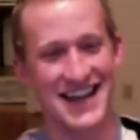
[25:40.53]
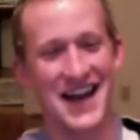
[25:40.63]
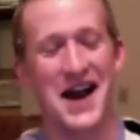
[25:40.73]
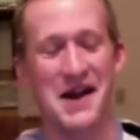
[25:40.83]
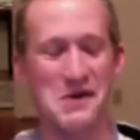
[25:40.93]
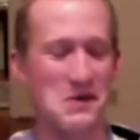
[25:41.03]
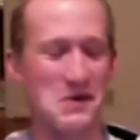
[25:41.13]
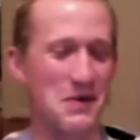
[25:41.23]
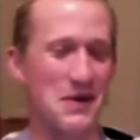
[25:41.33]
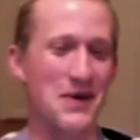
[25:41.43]
All right,
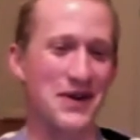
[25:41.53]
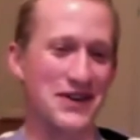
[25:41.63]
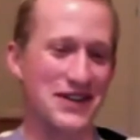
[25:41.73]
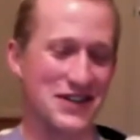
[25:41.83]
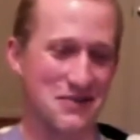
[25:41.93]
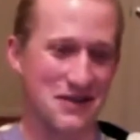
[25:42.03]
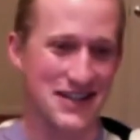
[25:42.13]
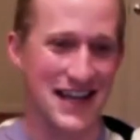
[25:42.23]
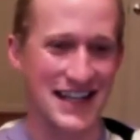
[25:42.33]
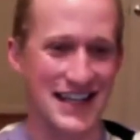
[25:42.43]
we won't go into too much of
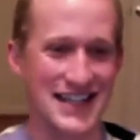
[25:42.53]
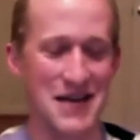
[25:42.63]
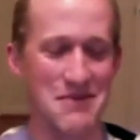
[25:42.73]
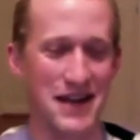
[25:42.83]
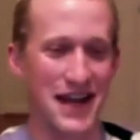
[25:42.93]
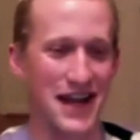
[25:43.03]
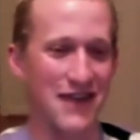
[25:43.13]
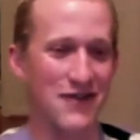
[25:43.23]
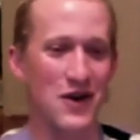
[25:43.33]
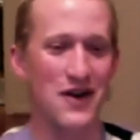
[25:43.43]
that detail, but
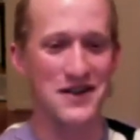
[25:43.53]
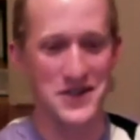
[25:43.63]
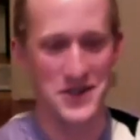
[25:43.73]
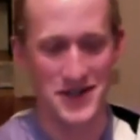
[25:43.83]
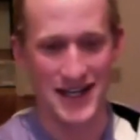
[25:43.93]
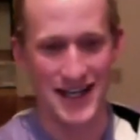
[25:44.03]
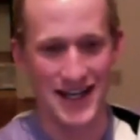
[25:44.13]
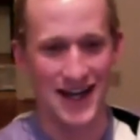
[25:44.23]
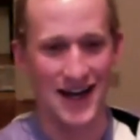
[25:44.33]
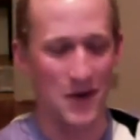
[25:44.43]
if you are interested in,
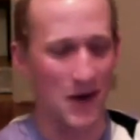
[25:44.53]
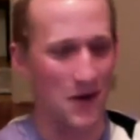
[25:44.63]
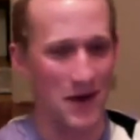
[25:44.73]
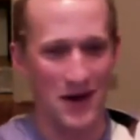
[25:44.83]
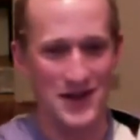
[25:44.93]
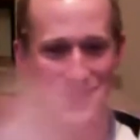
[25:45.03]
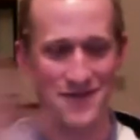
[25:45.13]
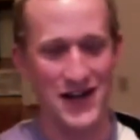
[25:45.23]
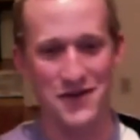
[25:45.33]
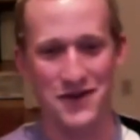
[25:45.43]
we always
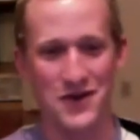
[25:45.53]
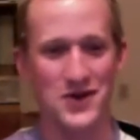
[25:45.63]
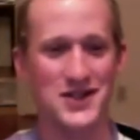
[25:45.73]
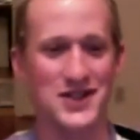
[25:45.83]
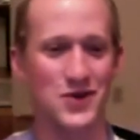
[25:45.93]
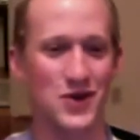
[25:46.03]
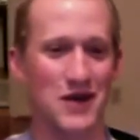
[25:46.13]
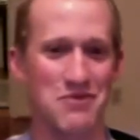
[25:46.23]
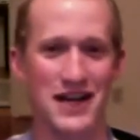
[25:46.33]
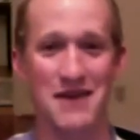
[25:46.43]
invite our viewers to
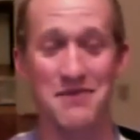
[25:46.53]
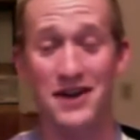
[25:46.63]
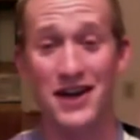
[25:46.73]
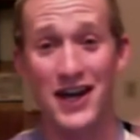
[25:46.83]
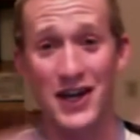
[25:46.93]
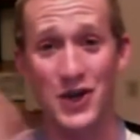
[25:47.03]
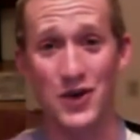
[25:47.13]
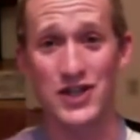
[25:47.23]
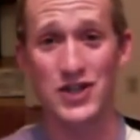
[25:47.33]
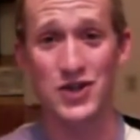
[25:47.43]
bring up new
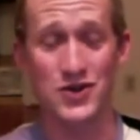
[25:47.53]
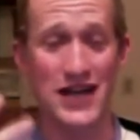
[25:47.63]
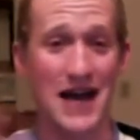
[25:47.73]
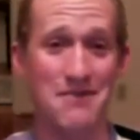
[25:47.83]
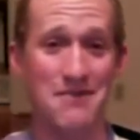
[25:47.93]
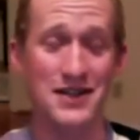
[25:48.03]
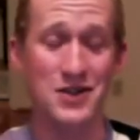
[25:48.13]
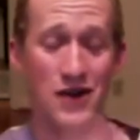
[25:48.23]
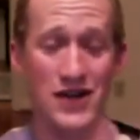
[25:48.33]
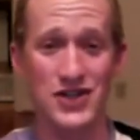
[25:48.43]
issues, topics,
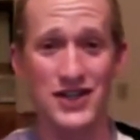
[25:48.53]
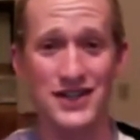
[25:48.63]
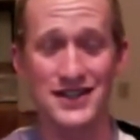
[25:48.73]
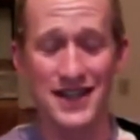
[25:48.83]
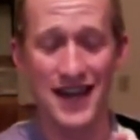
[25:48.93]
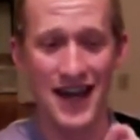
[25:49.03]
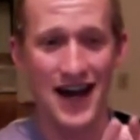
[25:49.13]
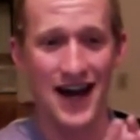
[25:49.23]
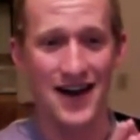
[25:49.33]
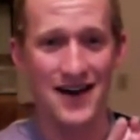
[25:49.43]
questions
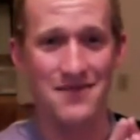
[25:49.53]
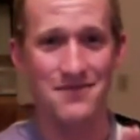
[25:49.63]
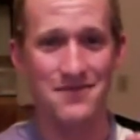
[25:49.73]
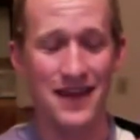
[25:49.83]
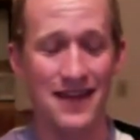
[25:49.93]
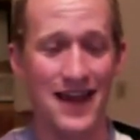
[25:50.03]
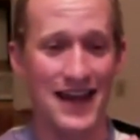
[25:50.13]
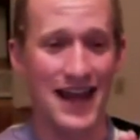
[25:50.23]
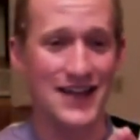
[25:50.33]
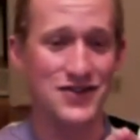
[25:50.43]
they'd like
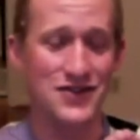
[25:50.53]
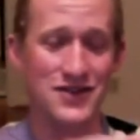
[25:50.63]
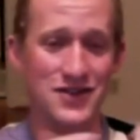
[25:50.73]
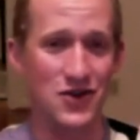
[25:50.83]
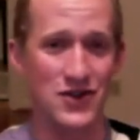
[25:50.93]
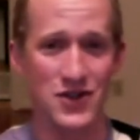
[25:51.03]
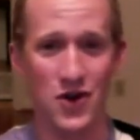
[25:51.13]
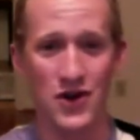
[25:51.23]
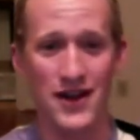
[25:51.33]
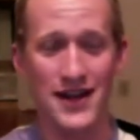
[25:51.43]
answered. So
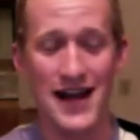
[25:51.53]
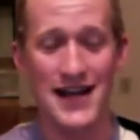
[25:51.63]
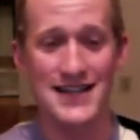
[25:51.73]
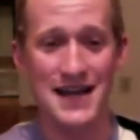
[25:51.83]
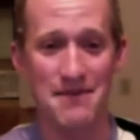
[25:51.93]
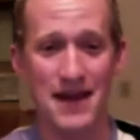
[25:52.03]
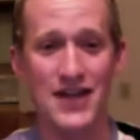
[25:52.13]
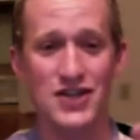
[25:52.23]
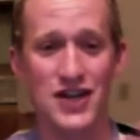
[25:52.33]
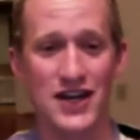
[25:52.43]
go to the contact
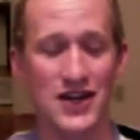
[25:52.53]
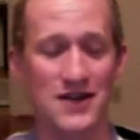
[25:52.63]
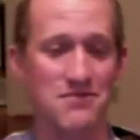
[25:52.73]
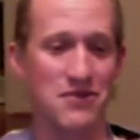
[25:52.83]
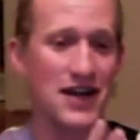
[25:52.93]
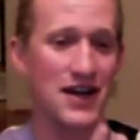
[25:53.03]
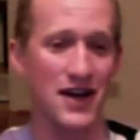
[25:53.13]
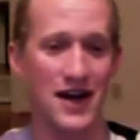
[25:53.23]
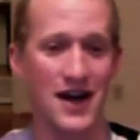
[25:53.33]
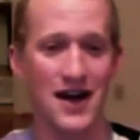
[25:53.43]
page. You can put in
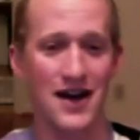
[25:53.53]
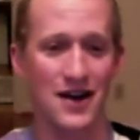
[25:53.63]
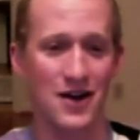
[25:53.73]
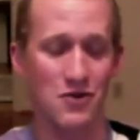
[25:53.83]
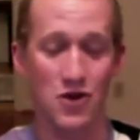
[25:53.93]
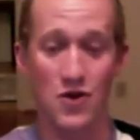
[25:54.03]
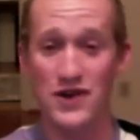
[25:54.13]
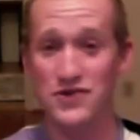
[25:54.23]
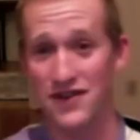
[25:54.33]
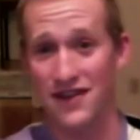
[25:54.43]
a
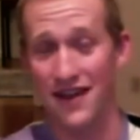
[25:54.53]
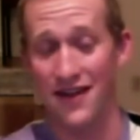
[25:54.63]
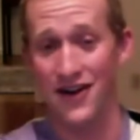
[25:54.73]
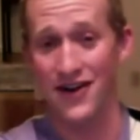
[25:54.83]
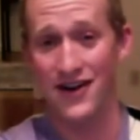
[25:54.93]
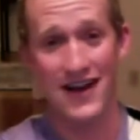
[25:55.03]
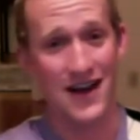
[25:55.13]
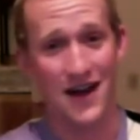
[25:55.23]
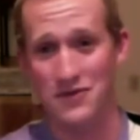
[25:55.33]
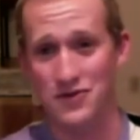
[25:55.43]
request right then and there.
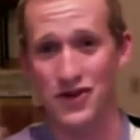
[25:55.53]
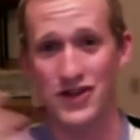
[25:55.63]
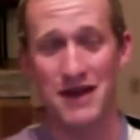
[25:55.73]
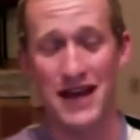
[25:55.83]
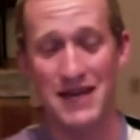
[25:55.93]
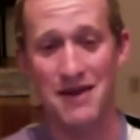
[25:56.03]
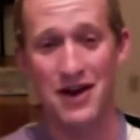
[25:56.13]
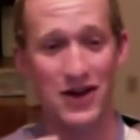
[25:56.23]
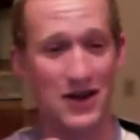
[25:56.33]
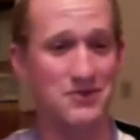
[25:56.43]
Come straight to my
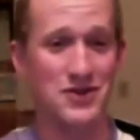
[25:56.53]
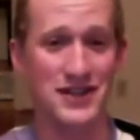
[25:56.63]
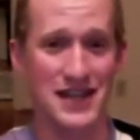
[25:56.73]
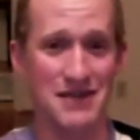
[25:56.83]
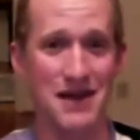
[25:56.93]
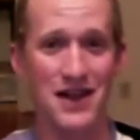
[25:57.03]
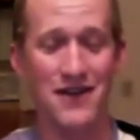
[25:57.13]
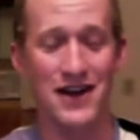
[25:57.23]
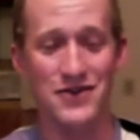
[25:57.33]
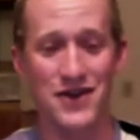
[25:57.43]
email. Come straight to the email of
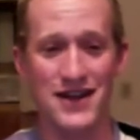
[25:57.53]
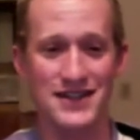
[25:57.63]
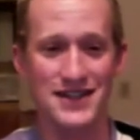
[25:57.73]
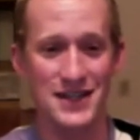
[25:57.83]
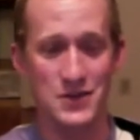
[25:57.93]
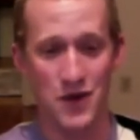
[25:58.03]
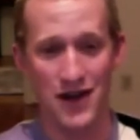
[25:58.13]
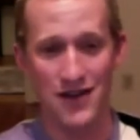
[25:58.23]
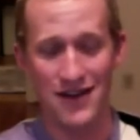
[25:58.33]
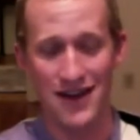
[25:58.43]
Andreas as
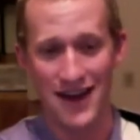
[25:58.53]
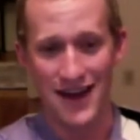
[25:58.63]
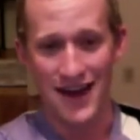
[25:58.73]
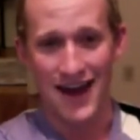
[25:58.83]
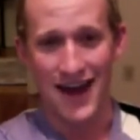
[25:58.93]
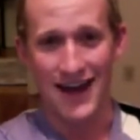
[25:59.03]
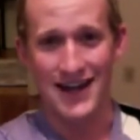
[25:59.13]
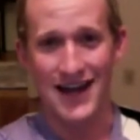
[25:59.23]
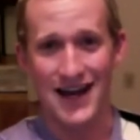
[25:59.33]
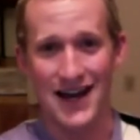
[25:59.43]
well. And
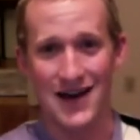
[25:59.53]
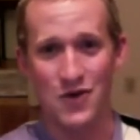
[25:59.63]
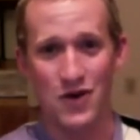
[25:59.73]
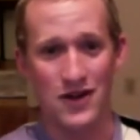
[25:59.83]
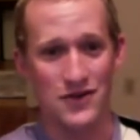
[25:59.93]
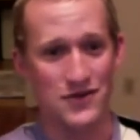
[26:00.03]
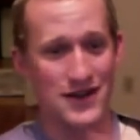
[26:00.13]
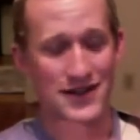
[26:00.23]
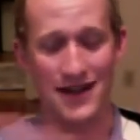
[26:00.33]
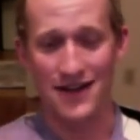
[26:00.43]
we'll address
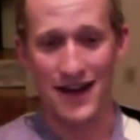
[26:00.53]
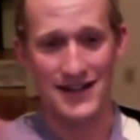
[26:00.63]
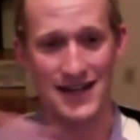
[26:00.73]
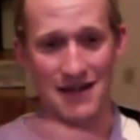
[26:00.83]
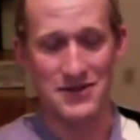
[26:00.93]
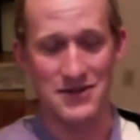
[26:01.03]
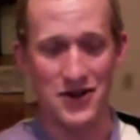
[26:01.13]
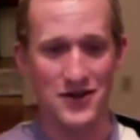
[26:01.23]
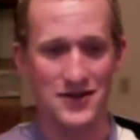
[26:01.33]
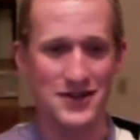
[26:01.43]
it on the next episode.